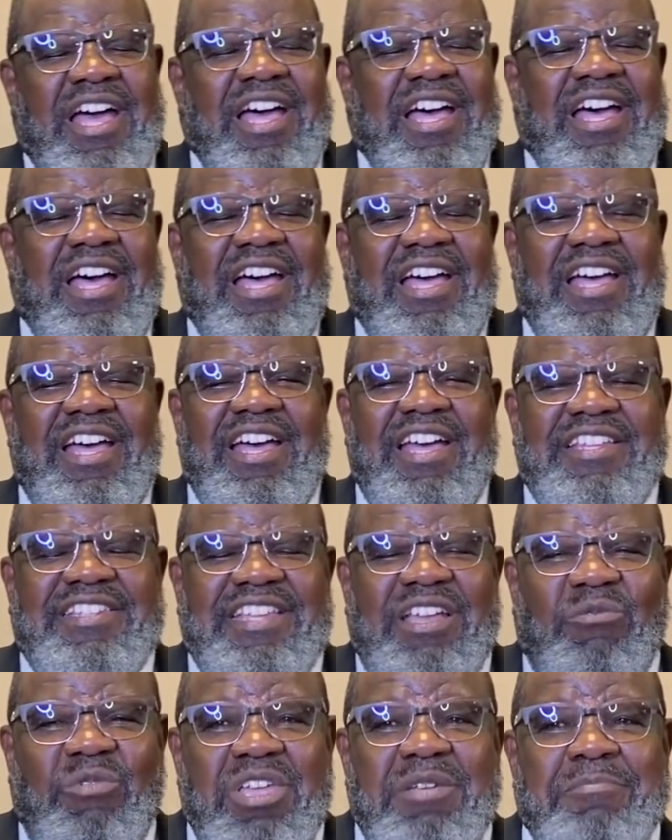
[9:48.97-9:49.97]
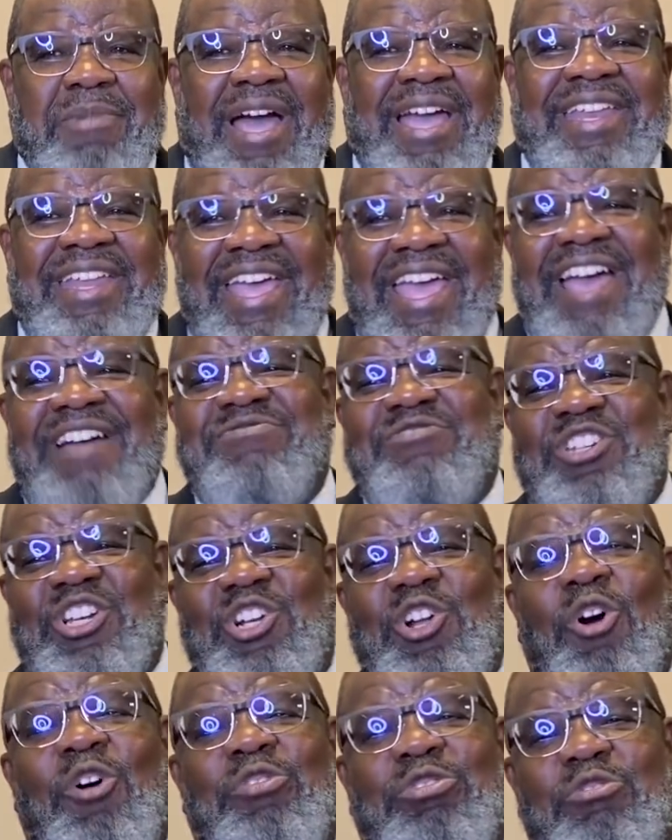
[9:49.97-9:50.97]
uh, that we might have to
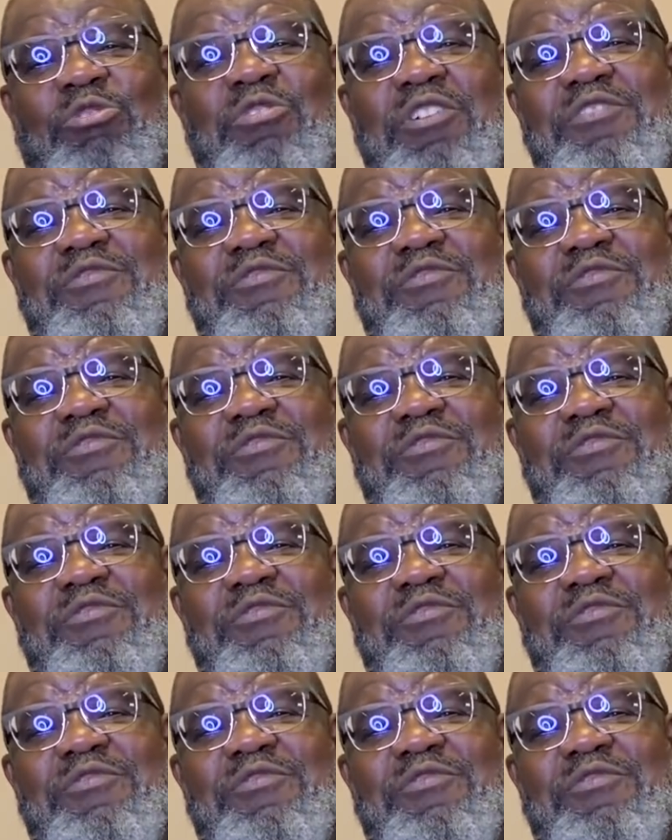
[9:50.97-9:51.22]
go through